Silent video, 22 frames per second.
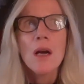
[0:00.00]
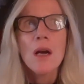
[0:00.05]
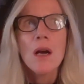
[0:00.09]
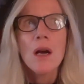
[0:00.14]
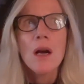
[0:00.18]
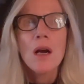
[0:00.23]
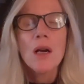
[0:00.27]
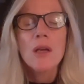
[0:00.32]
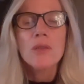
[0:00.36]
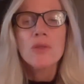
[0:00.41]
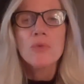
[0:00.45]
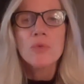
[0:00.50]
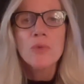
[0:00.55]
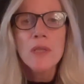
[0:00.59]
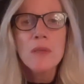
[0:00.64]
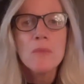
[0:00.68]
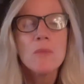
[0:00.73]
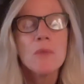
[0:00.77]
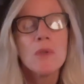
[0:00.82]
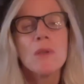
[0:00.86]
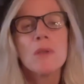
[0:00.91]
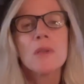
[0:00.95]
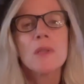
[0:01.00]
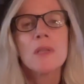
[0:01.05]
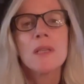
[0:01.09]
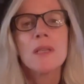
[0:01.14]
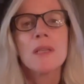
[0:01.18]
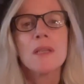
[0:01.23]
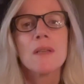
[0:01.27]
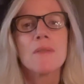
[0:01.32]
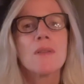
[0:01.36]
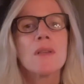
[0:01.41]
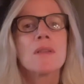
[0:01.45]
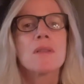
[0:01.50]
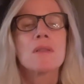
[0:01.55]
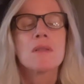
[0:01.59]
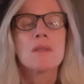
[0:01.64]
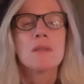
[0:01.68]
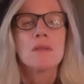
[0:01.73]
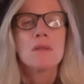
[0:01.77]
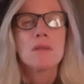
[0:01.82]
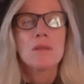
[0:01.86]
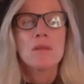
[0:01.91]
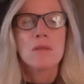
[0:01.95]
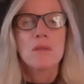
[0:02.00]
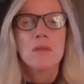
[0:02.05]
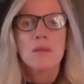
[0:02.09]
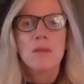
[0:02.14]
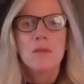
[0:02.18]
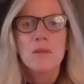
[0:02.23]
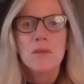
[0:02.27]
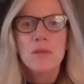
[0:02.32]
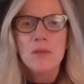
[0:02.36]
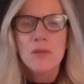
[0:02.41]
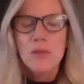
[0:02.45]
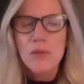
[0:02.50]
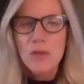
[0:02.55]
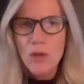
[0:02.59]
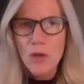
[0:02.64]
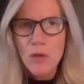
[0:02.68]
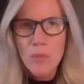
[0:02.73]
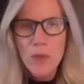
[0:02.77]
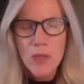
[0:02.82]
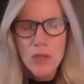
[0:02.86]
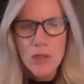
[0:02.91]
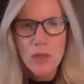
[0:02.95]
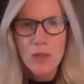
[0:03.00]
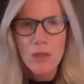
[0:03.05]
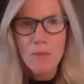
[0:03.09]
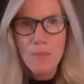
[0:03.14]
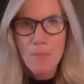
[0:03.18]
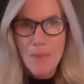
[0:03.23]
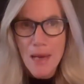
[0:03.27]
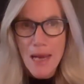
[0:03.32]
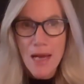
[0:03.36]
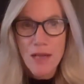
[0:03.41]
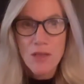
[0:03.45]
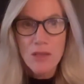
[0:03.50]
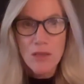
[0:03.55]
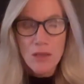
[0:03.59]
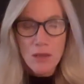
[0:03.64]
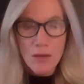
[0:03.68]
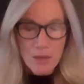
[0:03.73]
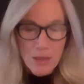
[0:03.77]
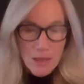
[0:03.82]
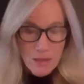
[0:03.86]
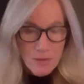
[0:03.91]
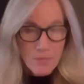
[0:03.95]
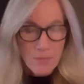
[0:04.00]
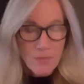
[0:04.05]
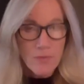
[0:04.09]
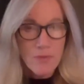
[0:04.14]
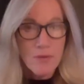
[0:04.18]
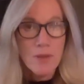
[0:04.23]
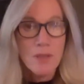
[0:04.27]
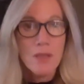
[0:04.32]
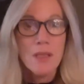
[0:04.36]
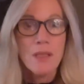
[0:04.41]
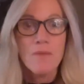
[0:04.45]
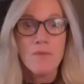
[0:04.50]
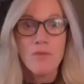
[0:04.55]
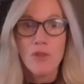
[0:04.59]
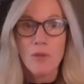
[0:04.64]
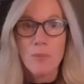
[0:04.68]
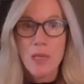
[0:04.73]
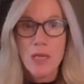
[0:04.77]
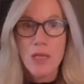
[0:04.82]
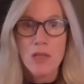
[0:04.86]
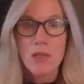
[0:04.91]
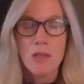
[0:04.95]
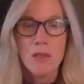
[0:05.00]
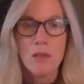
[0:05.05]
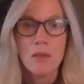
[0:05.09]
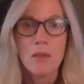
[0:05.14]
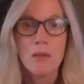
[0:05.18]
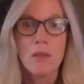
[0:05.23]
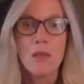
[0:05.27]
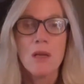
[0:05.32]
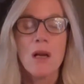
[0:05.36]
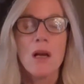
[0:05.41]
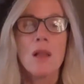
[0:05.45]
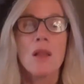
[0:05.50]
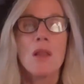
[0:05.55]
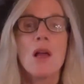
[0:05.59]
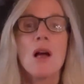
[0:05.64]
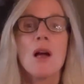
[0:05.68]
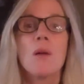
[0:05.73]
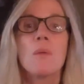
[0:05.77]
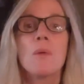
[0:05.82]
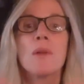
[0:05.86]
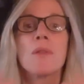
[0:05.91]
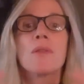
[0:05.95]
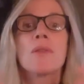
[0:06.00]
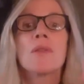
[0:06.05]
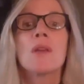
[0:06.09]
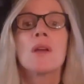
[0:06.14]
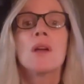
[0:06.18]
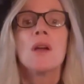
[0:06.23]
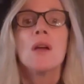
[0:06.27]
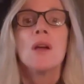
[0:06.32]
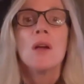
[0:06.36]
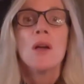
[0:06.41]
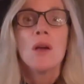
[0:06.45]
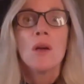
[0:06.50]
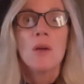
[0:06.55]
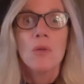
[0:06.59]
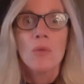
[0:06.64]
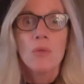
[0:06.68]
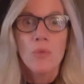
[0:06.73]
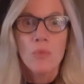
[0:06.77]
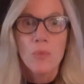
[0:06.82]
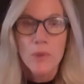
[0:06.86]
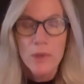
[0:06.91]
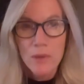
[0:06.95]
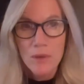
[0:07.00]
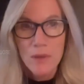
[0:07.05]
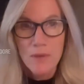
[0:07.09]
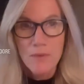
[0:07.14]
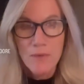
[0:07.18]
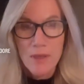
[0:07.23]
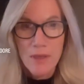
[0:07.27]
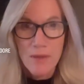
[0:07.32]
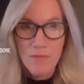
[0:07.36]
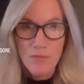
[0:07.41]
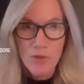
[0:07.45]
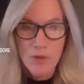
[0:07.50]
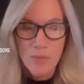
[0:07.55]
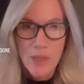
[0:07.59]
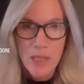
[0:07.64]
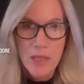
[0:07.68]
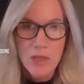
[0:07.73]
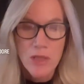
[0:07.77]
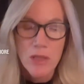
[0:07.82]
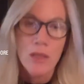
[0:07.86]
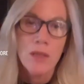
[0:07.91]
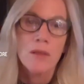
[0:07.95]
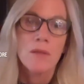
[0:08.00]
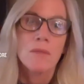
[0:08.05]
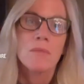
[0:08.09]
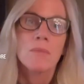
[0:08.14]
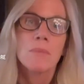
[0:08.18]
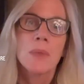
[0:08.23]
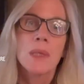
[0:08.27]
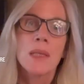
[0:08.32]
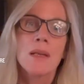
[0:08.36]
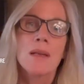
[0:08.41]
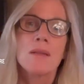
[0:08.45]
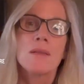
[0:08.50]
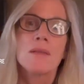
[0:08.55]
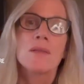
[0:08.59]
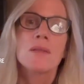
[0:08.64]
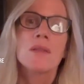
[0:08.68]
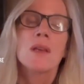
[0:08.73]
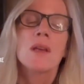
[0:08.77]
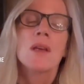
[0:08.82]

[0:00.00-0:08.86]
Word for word: our dream world can give us so much imaginative information along with real information because